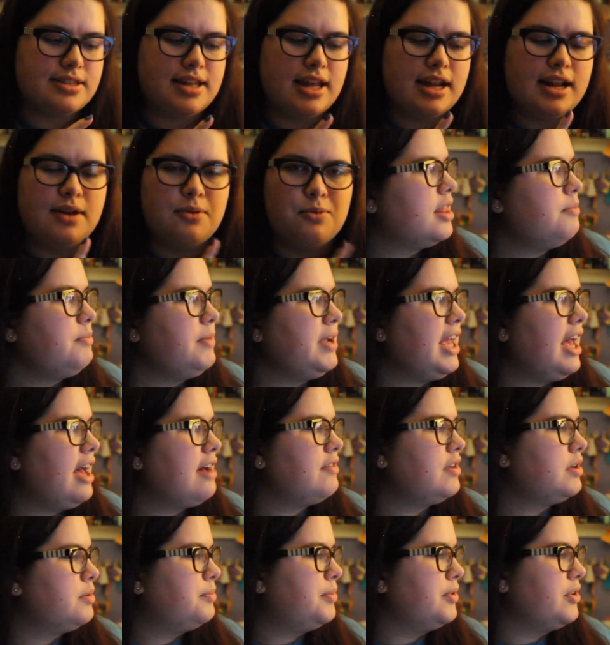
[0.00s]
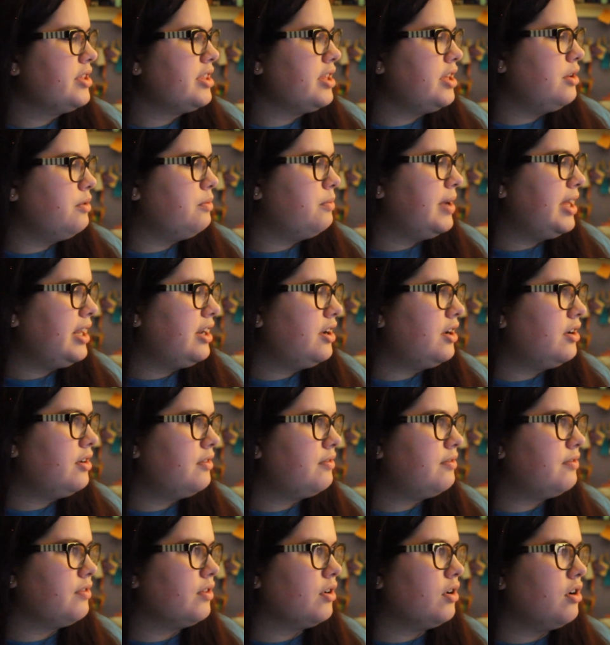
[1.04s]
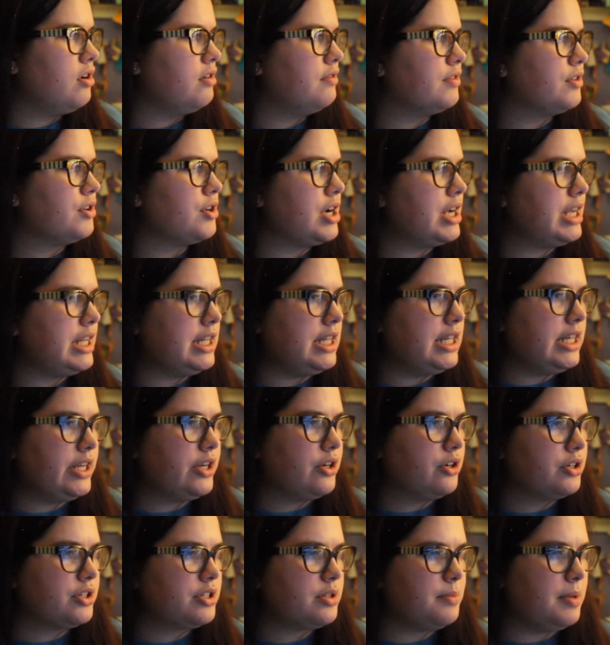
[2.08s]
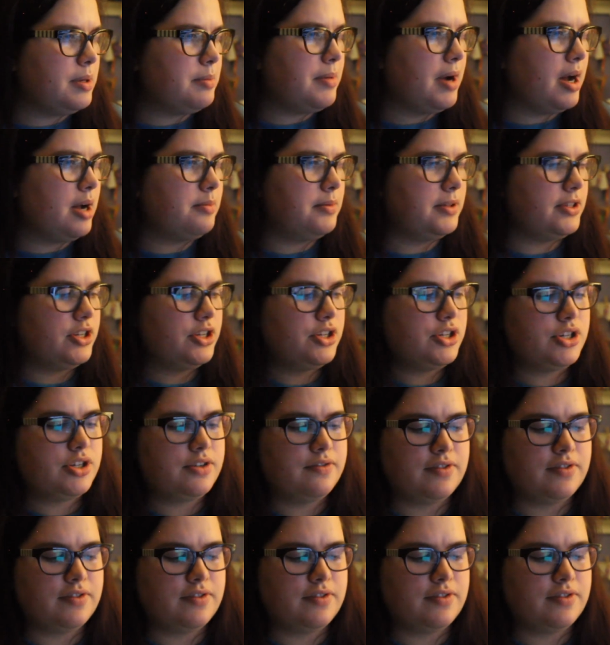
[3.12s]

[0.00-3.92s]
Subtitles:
Then we have a book that you waited for over a year to be published.